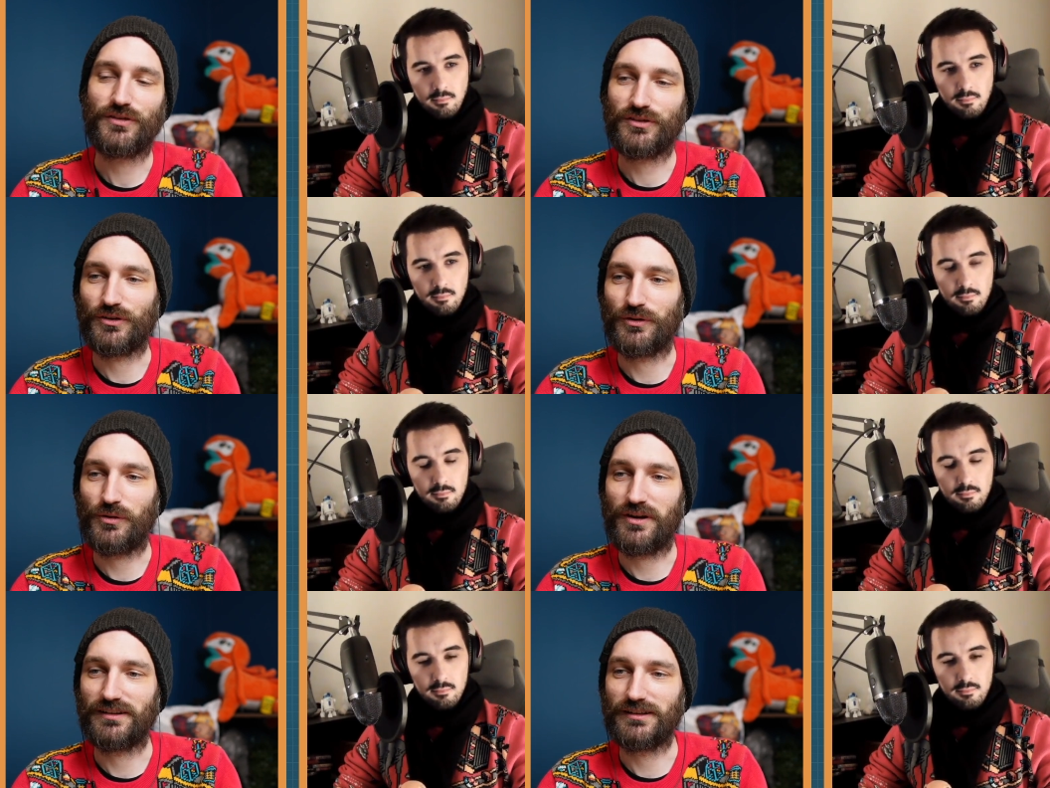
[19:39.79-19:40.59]

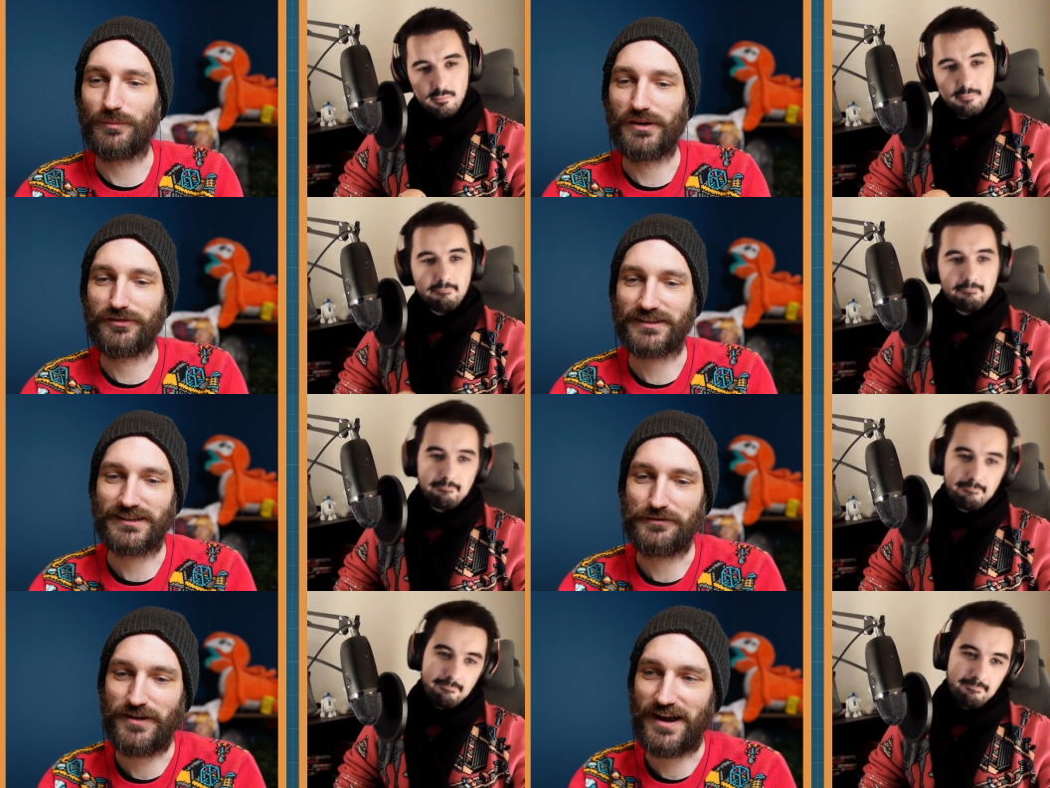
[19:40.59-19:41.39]
Speaker 1: So a little bit of a
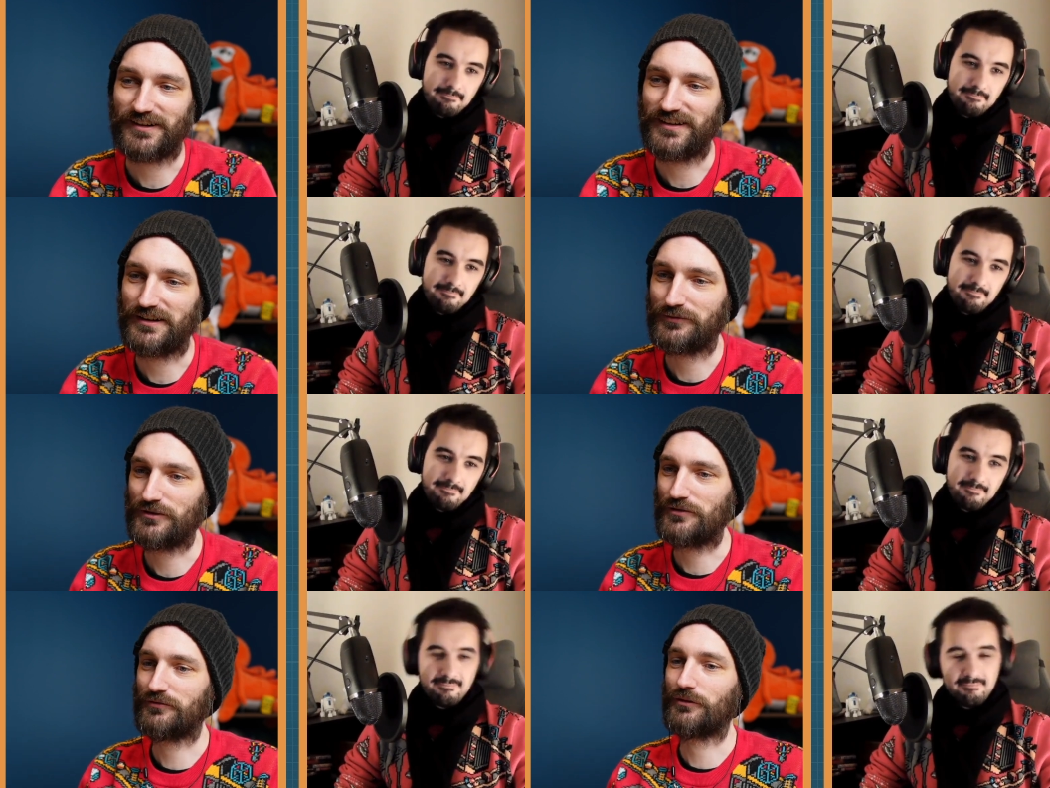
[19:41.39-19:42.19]
cliffhanger there
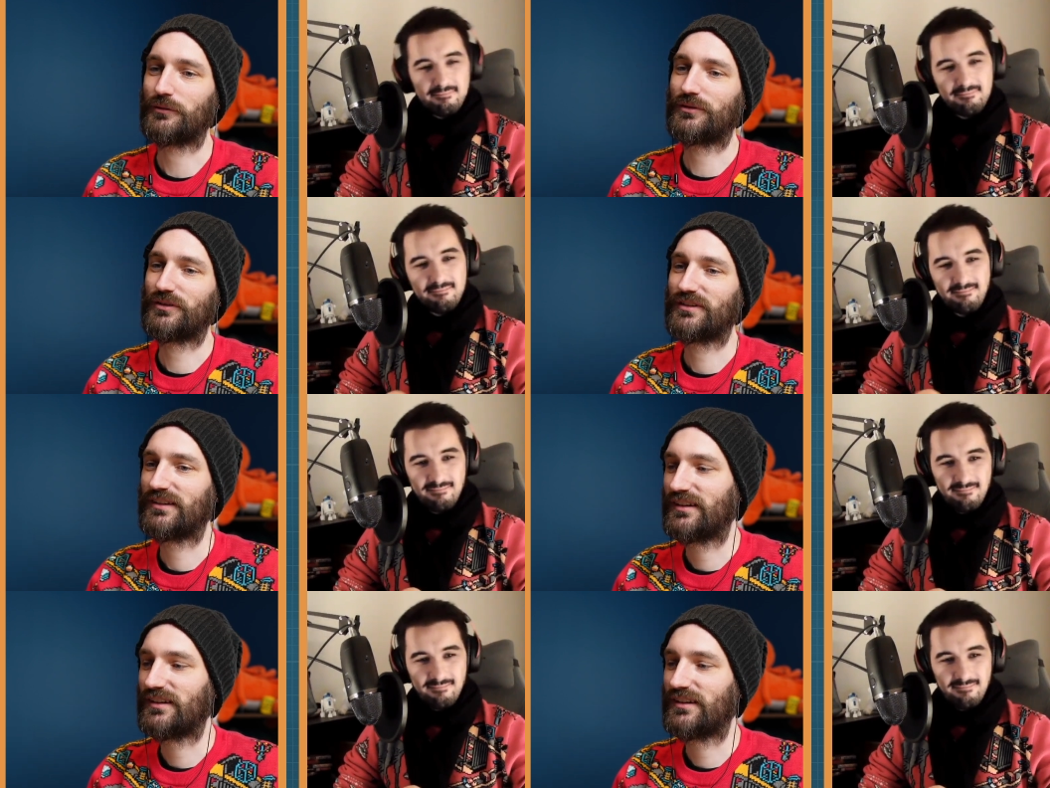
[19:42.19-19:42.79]
for you folks.